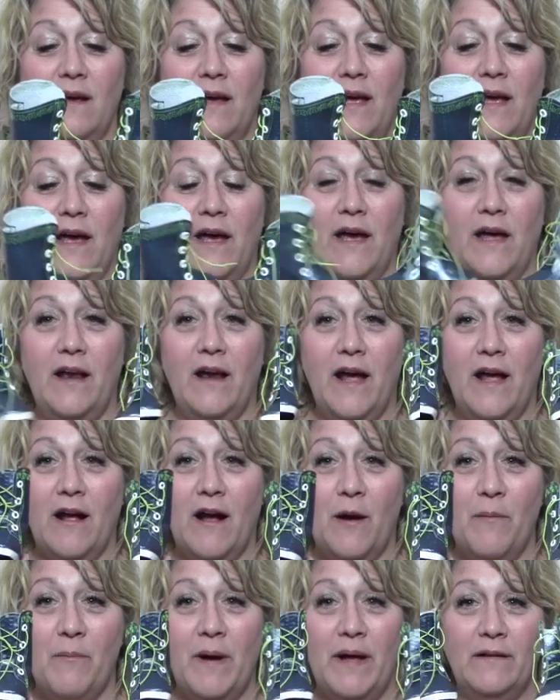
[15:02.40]
and I
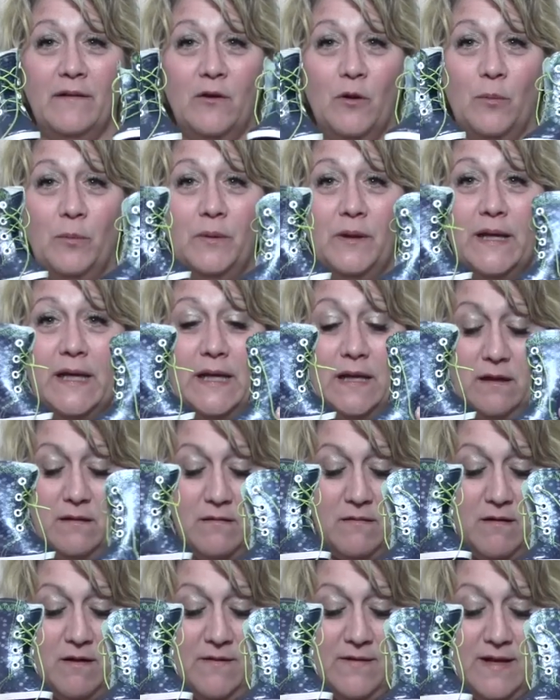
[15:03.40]
got my little
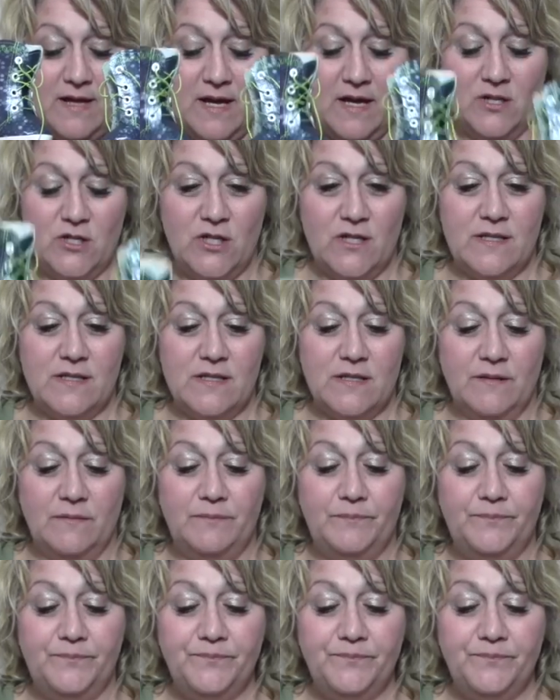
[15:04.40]
bling on the edges.